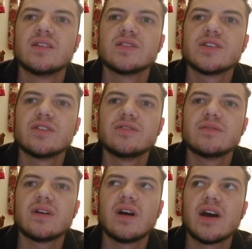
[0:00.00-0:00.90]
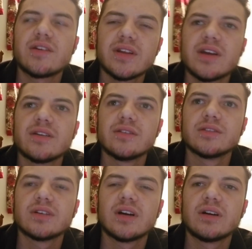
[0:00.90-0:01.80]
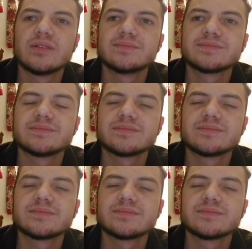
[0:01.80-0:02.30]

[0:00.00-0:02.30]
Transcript: So, I don't know.